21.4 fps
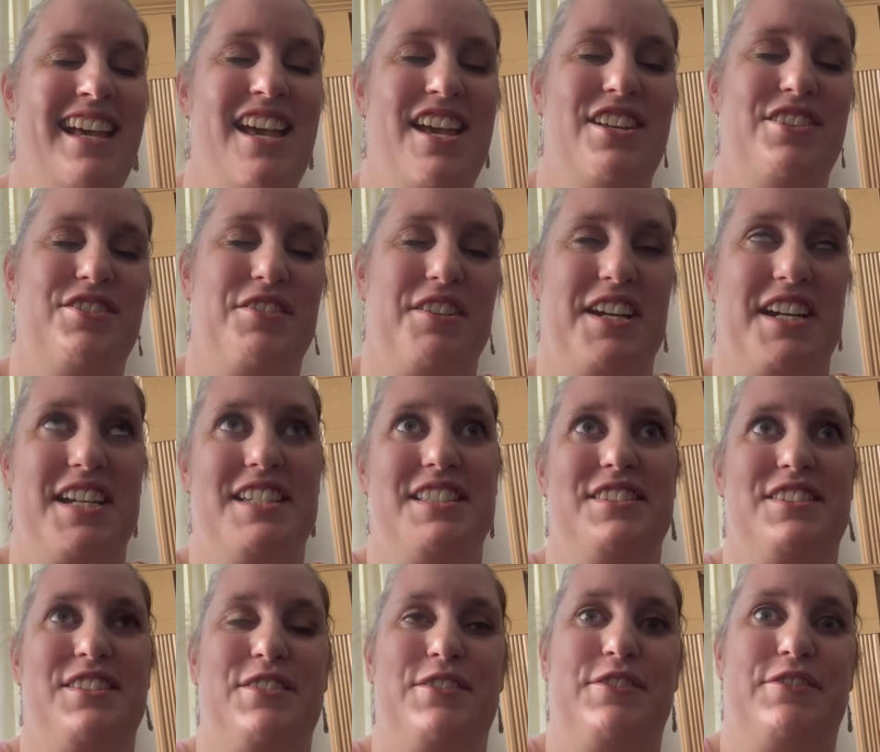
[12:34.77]
trying
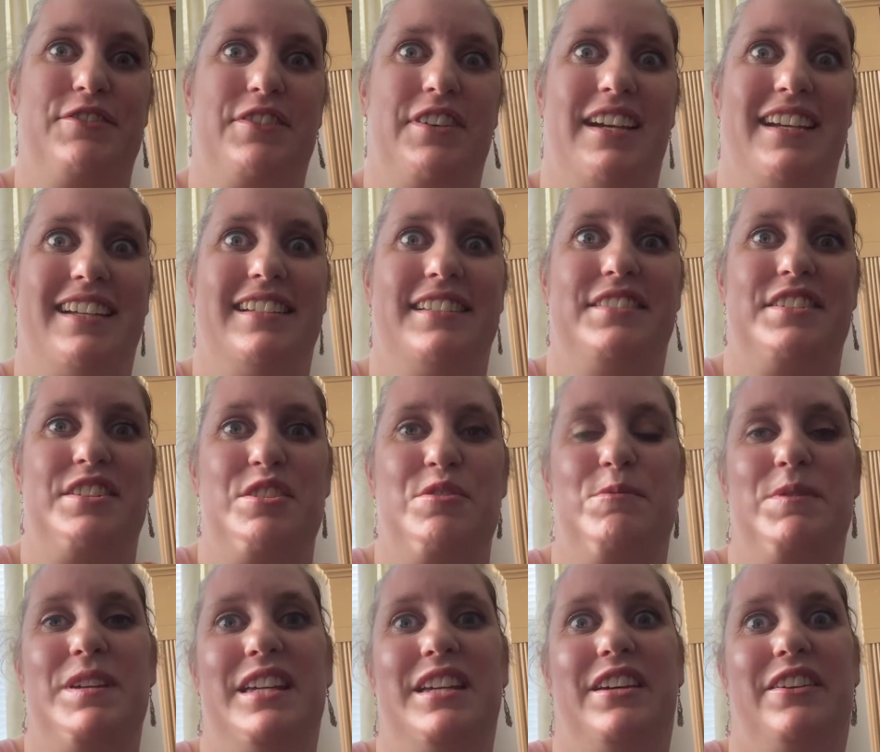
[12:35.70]
to find
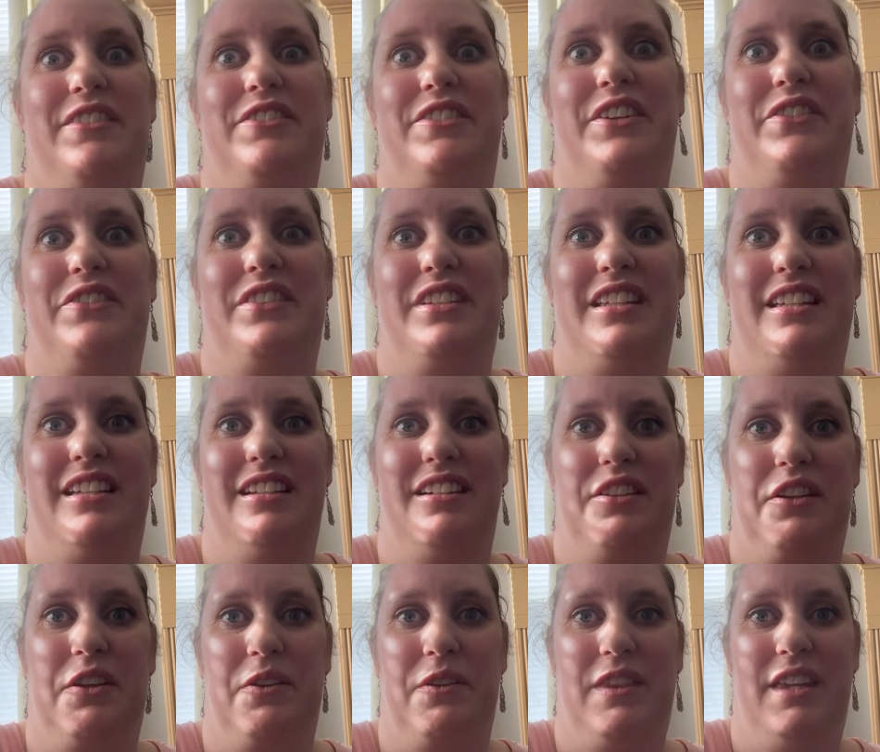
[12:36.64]
UPF 50
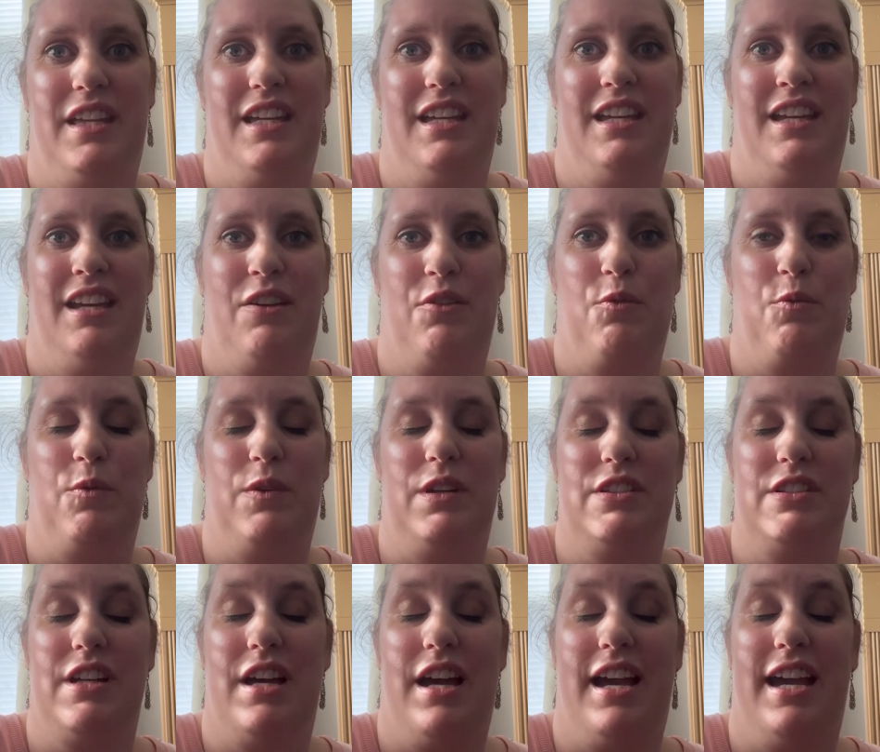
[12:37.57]
clothing,
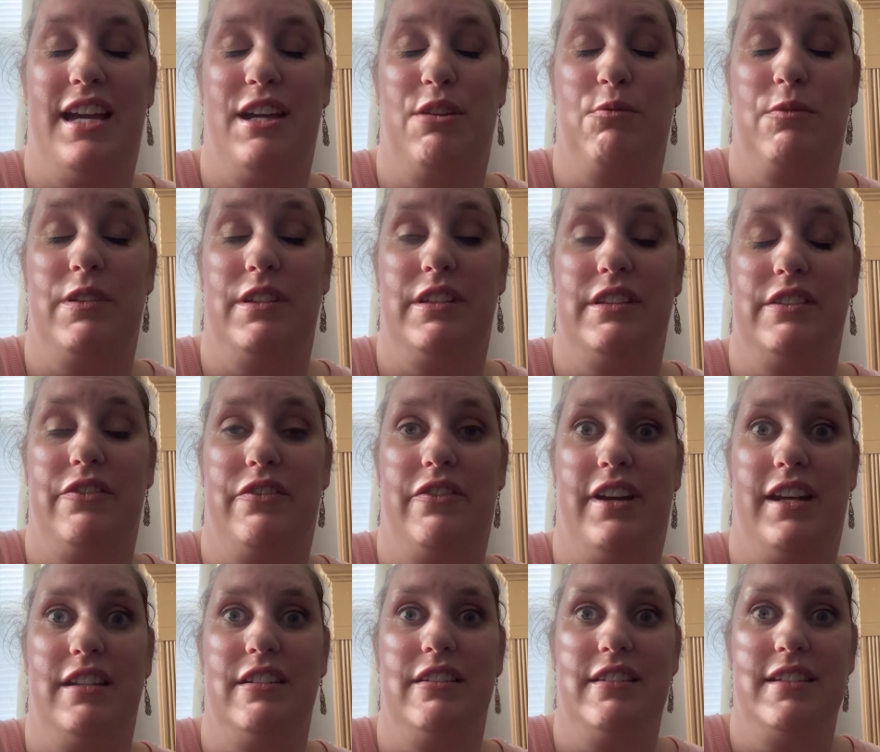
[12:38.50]
which I was
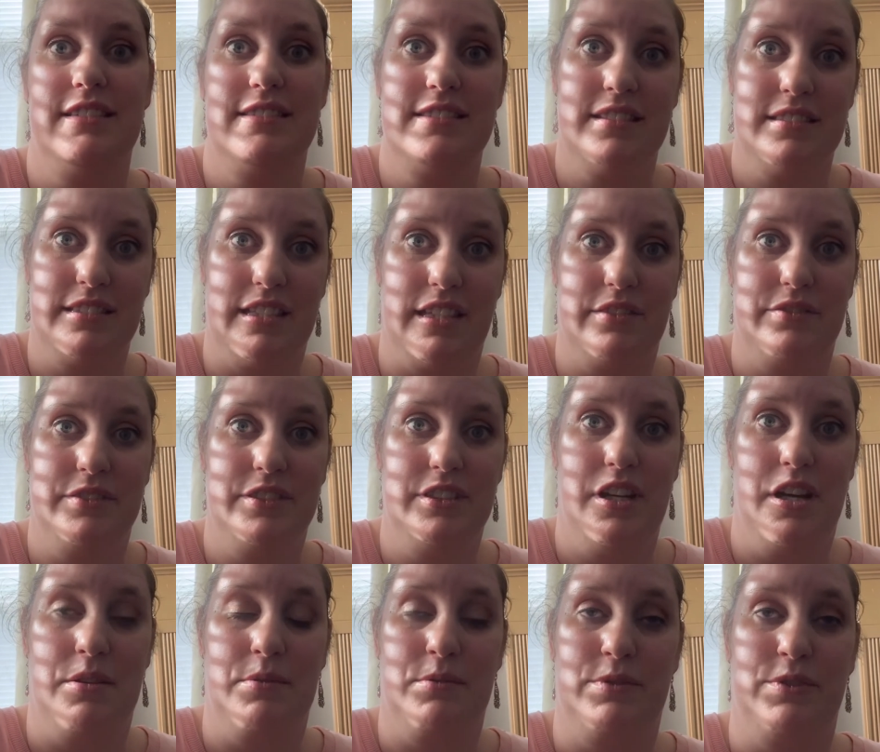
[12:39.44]
finally successful
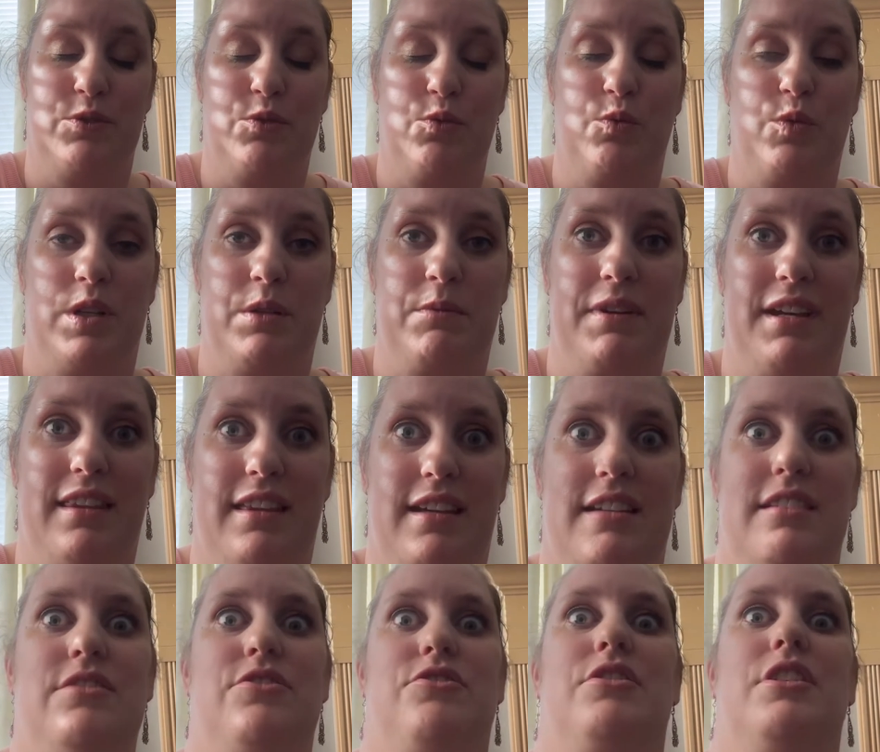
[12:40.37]
on one of my
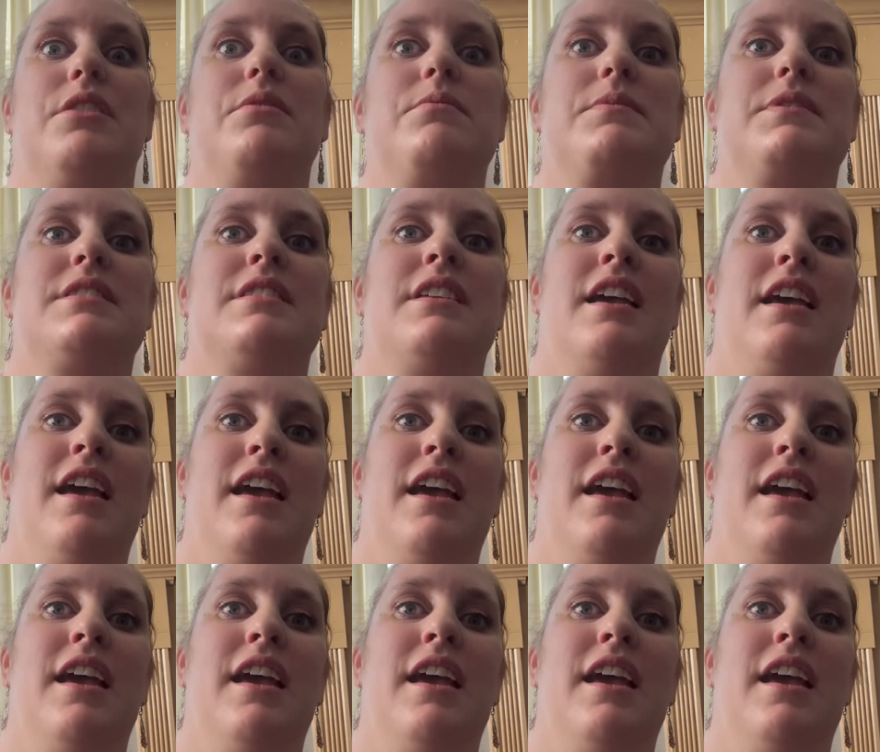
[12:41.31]
last trips.